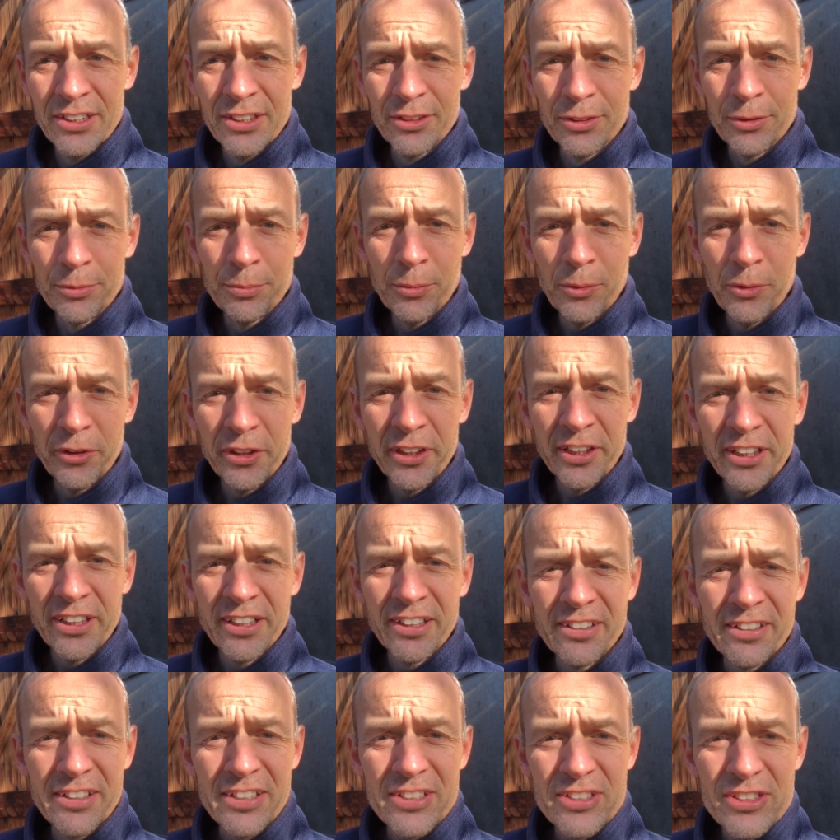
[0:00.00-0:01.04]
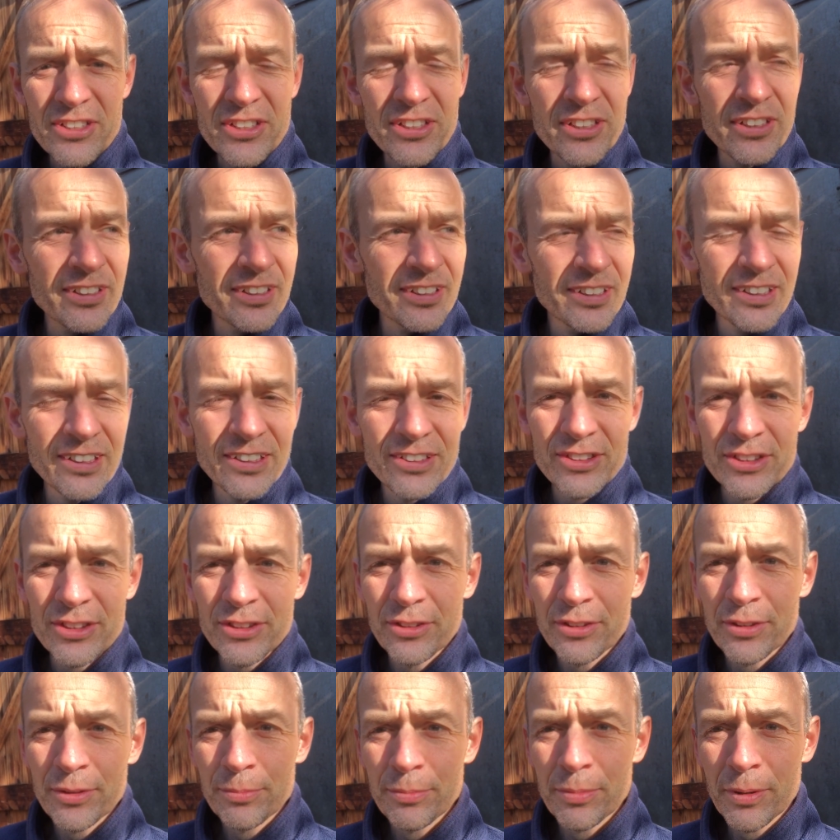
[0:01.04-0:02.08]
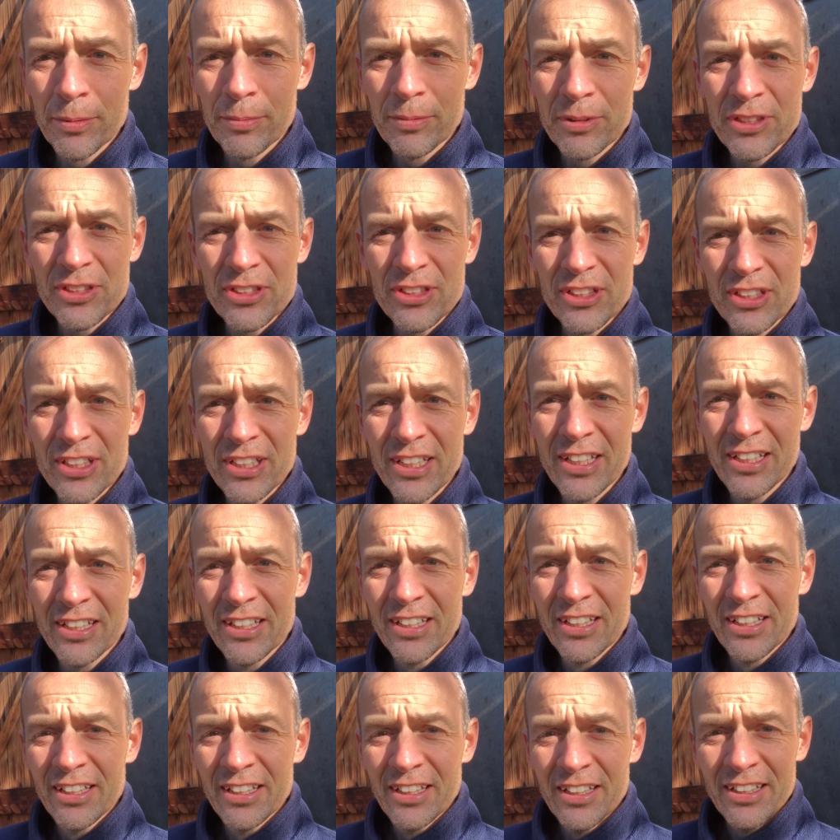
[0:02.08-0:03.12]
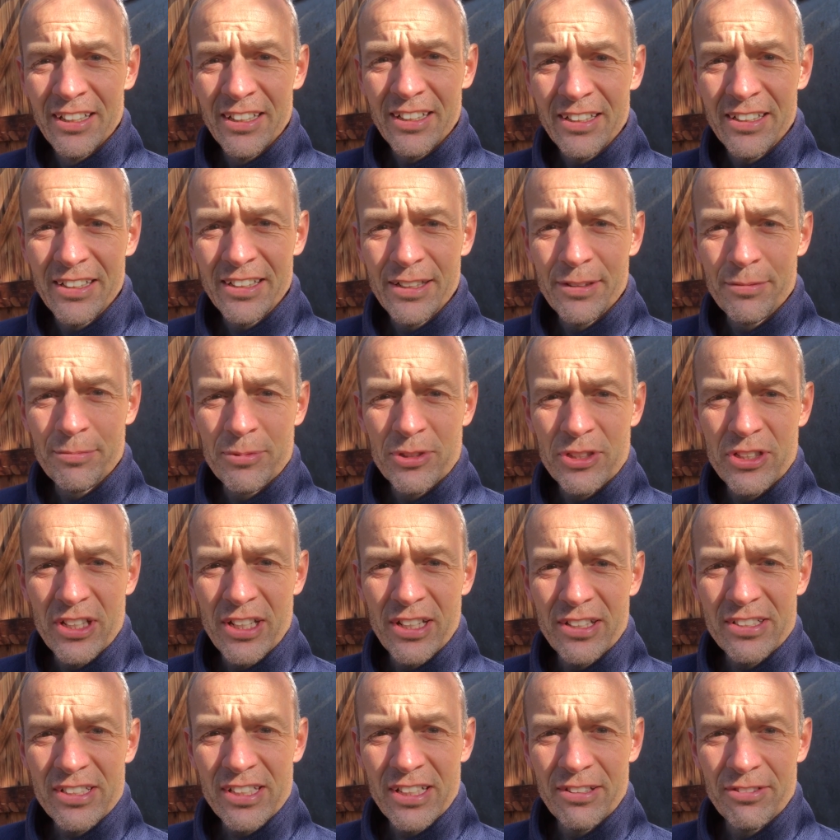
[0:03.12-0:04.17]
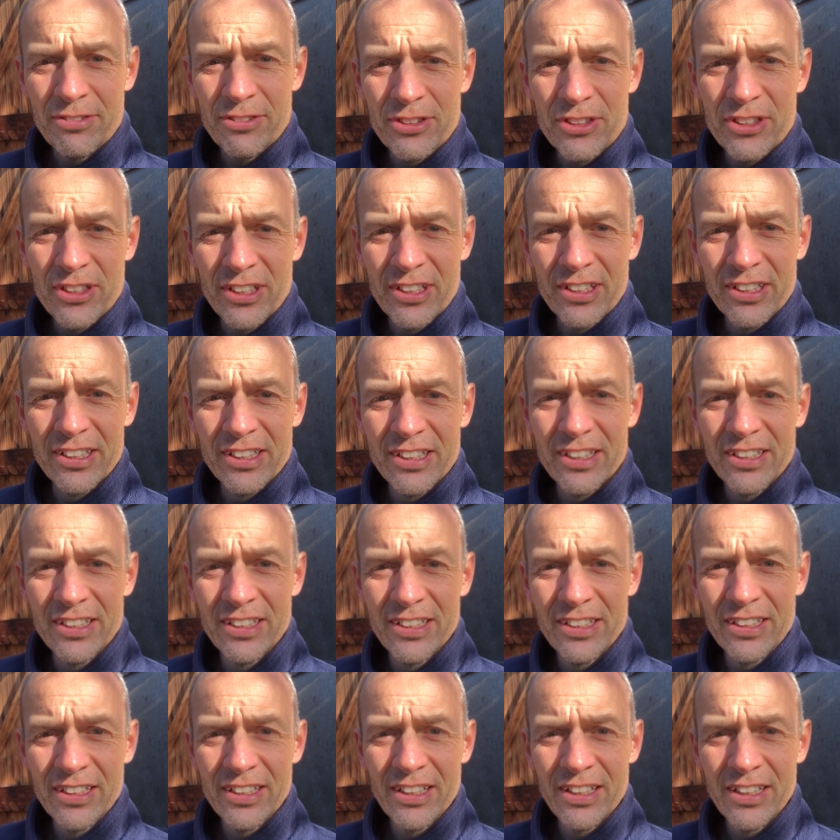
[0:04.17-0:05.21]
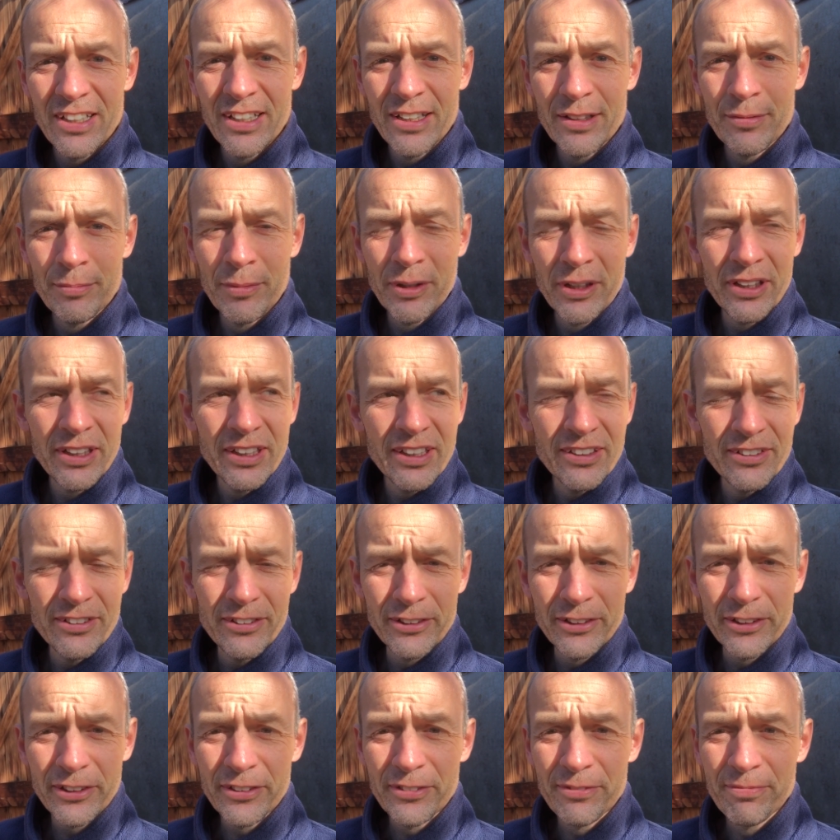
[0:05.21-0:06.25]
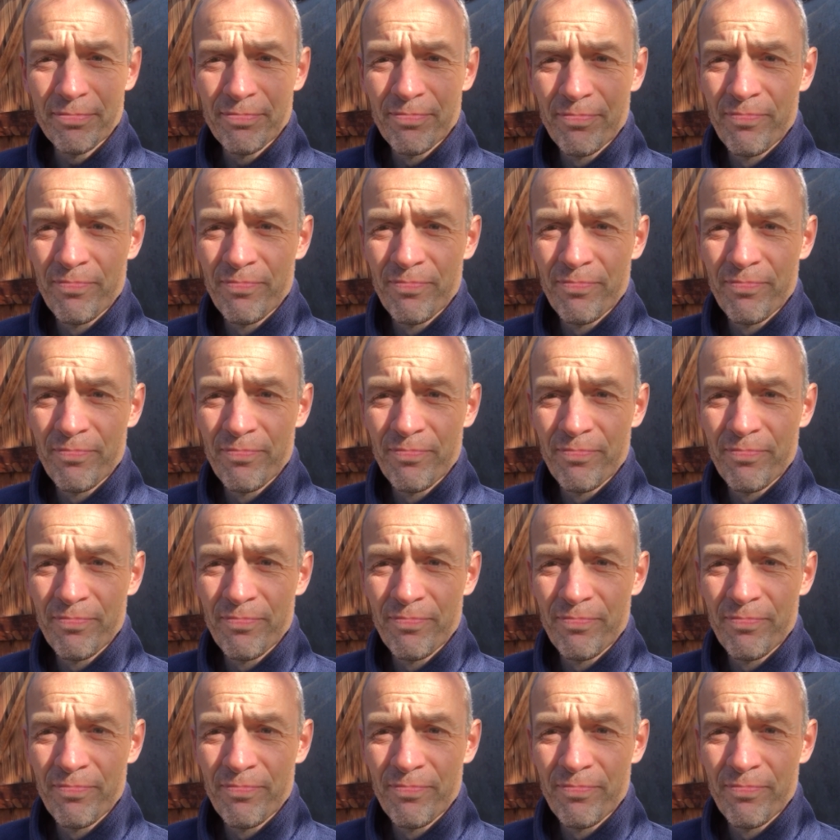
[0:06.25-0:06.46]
Good morning, guys. As you can probably see, I am sat outside in my garden.